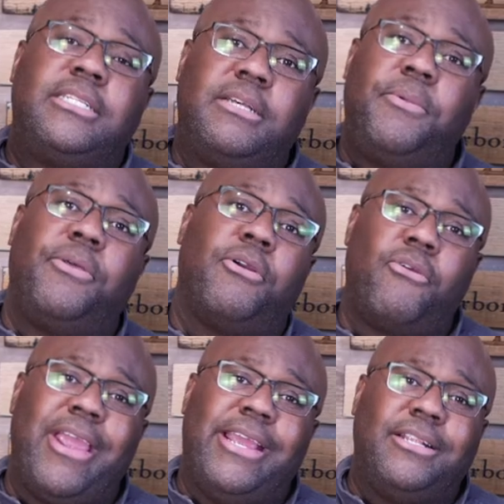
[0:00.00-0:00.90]
some of their
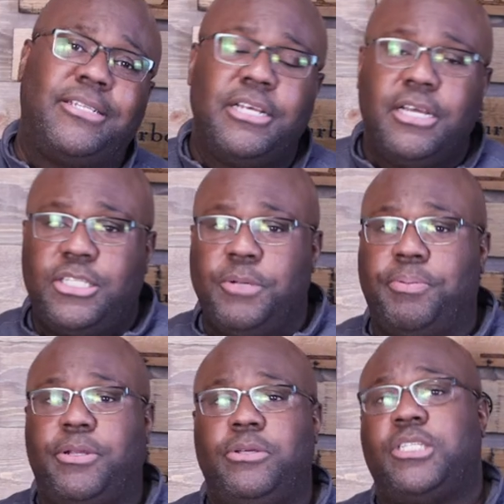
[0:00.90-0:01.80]
grains to
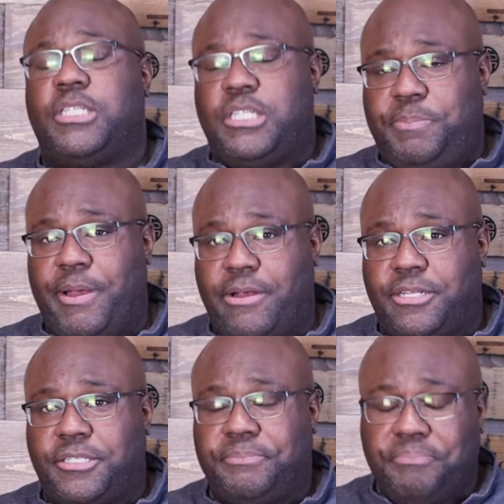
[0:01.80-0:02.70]
produce
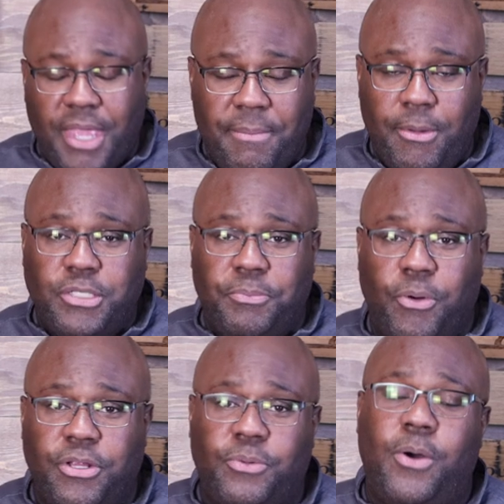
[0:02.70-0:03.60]
spirits. And most
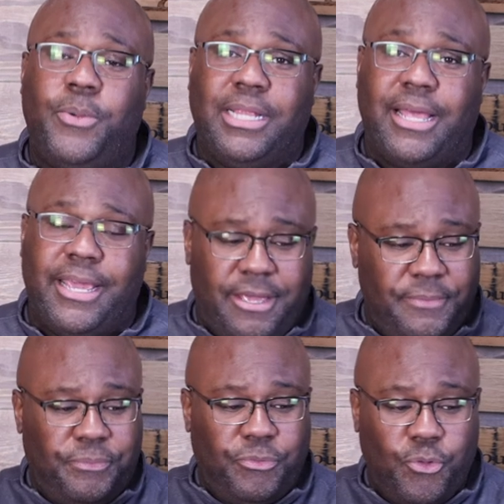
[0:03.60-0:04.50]
important to what we like,
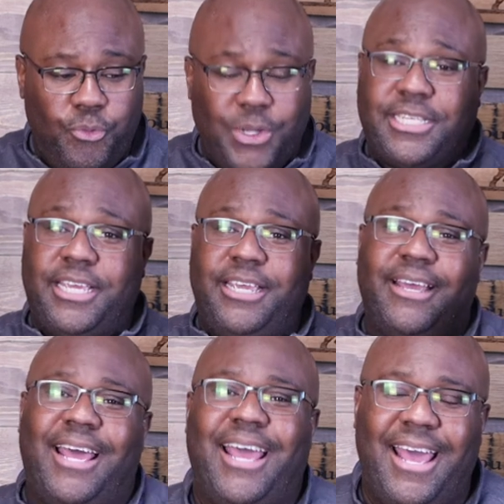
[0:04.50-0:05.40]
whiskey.
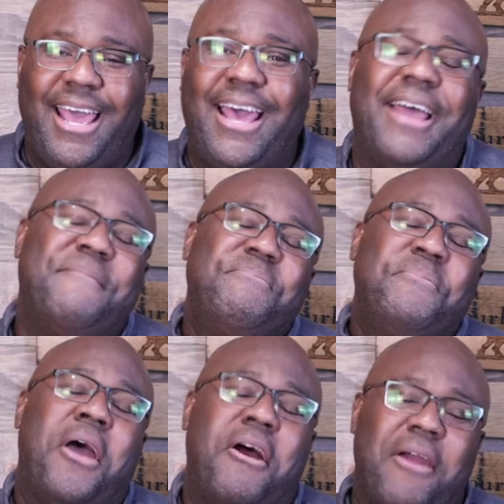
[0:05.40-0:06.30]

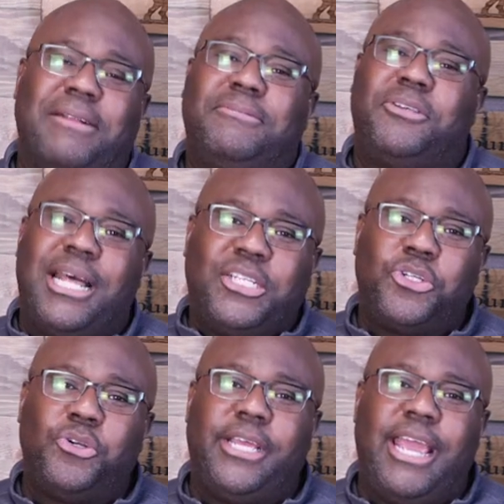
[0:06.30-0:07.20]
All right, so that's
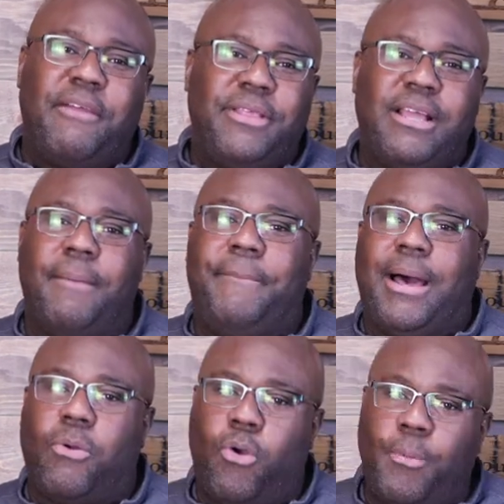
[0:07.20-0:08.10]
truly everything
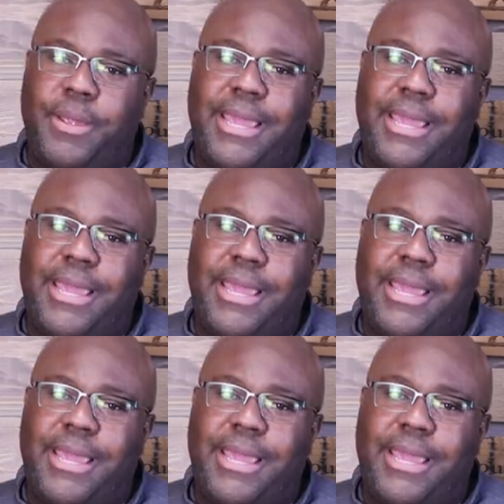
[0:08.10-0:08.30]
about Corbin